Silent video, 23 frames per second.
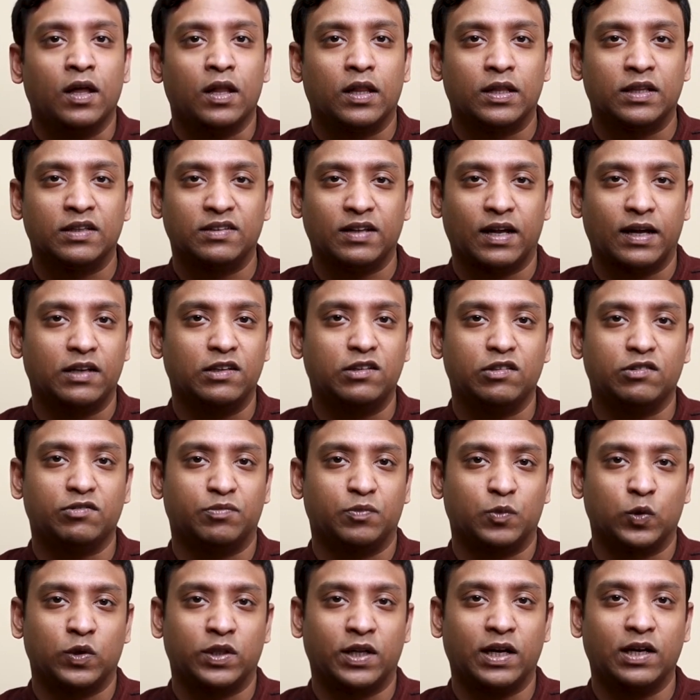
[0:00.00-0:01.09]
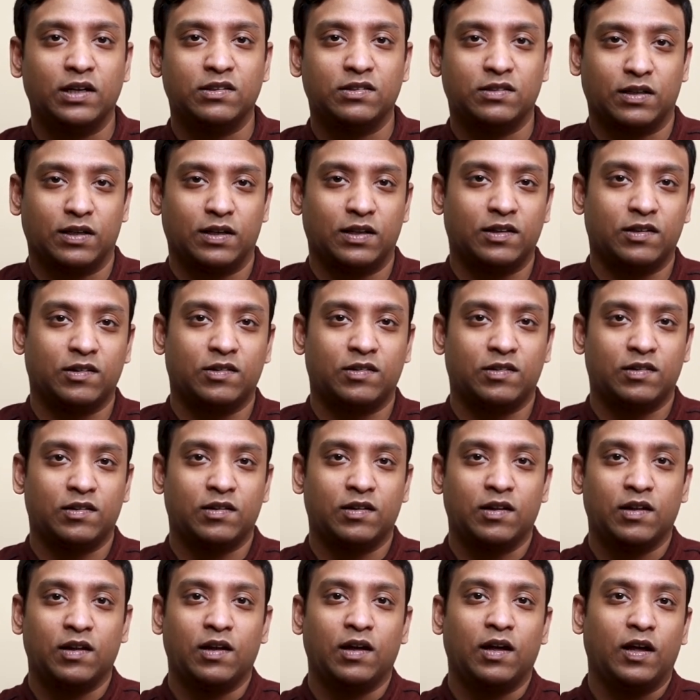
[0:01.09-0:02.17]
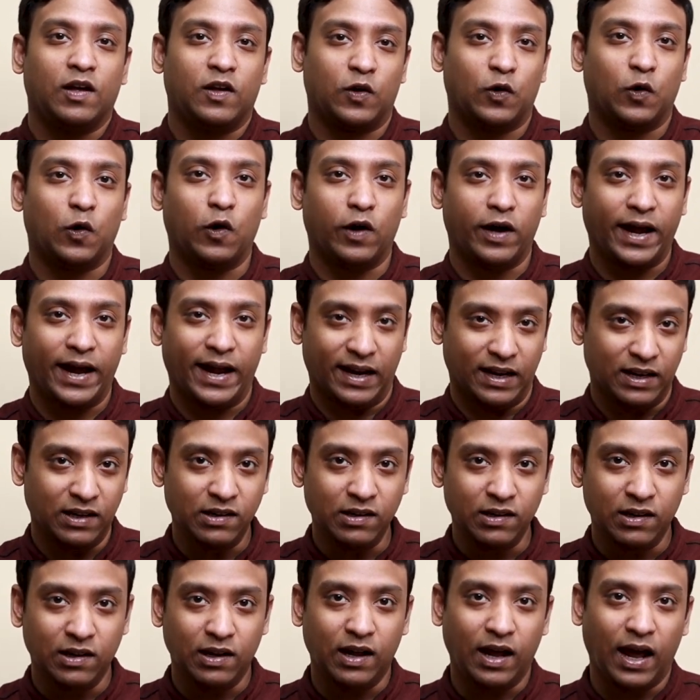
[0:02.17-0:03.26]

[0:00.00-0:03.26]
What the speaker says: the science of mudras is your hand,